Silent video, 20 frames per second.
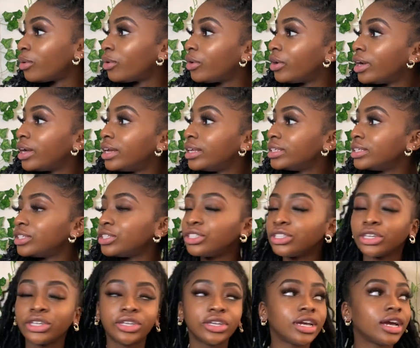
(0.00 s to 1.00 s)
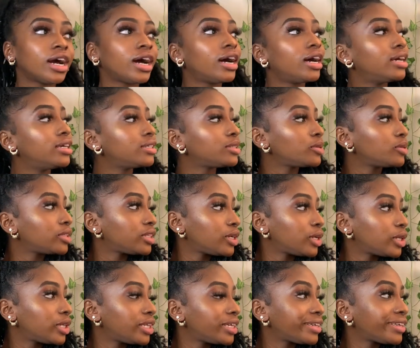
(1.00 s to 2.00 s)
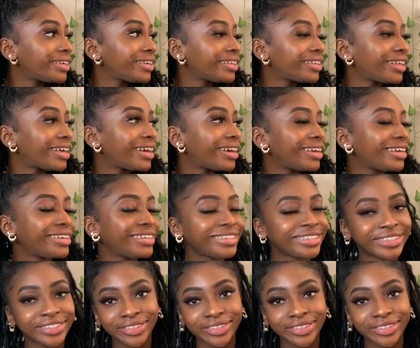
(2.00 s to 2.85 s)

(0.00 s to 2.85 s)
on to show you guys what they're looking like.